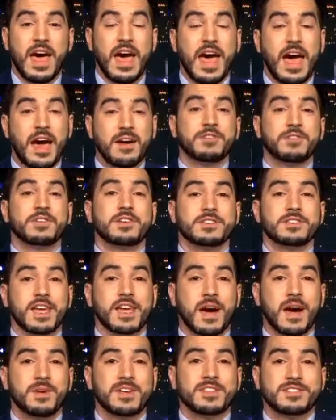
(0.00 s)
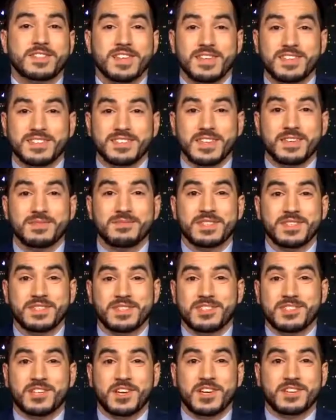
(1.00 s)
after his comments that seem to
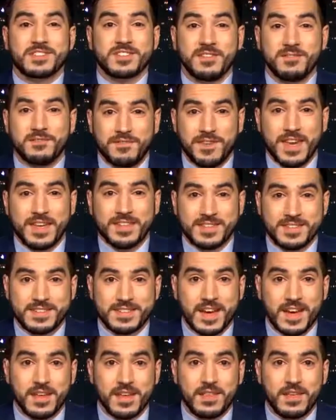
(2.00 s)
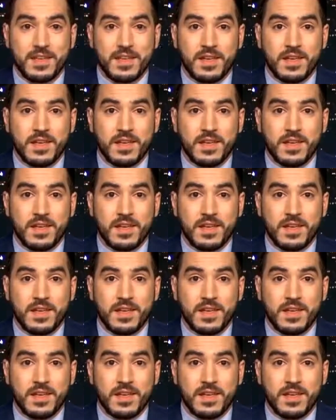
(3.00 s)
suggest infanticide.